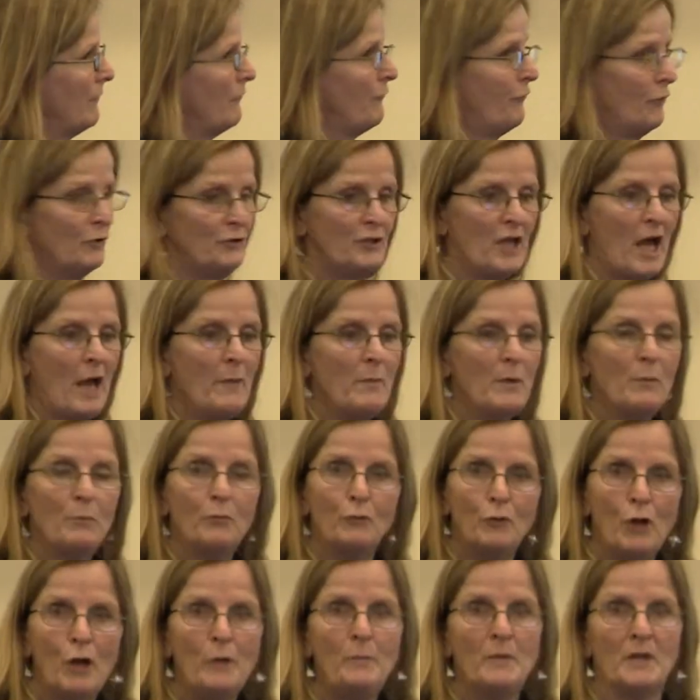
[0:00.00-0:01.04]
Full-time
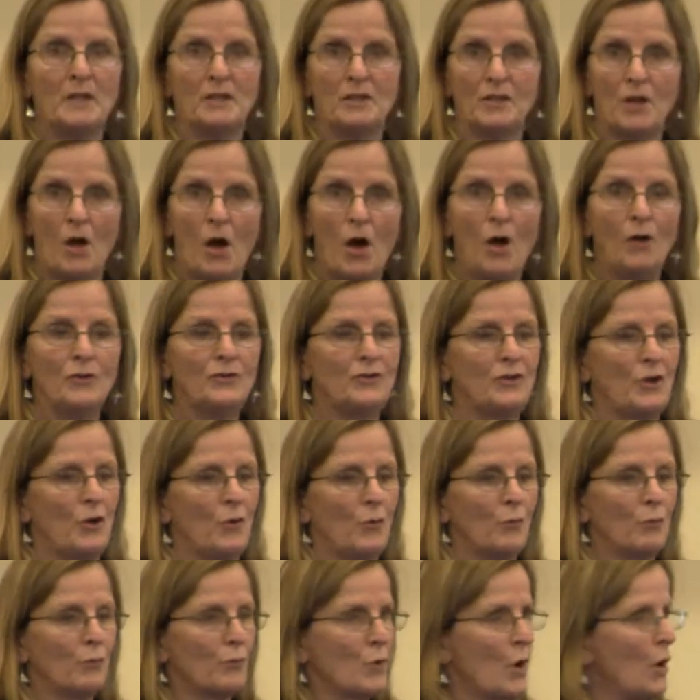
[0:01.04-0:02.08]
employment
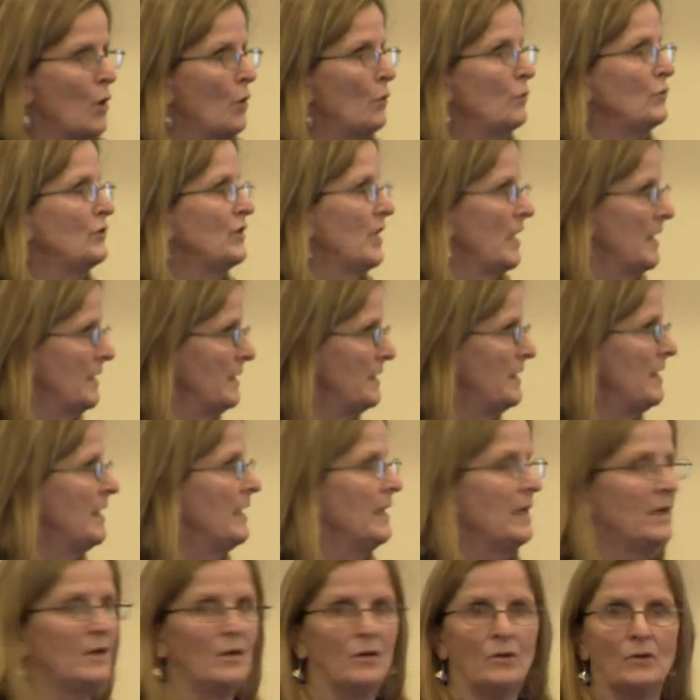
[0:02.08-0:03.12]
also rose
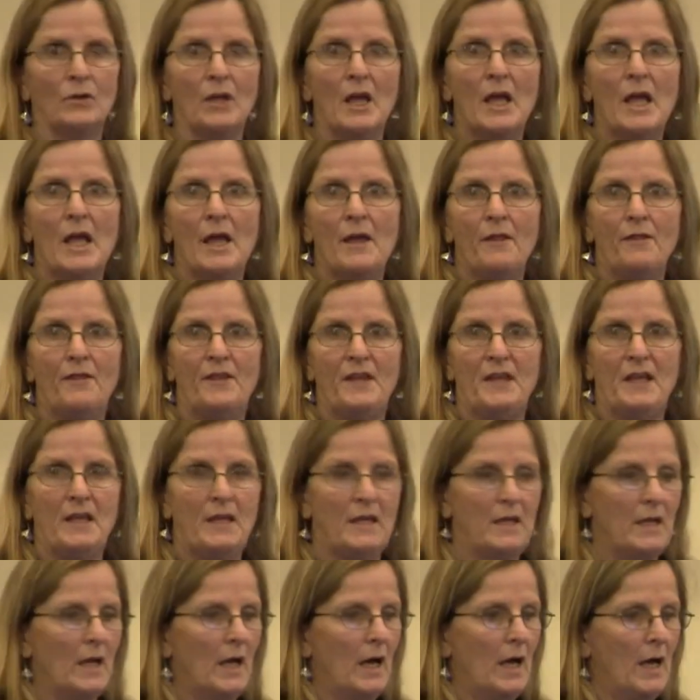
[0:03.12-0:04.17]
until
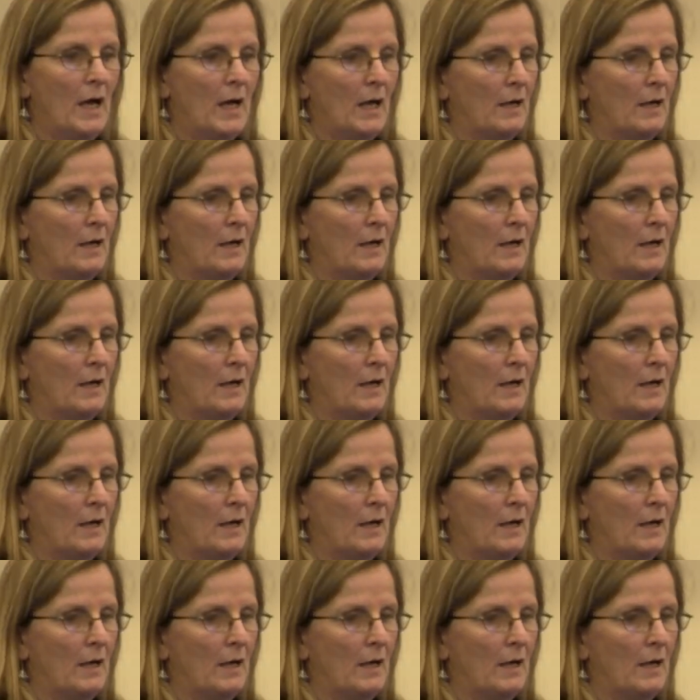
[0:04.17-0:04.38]
the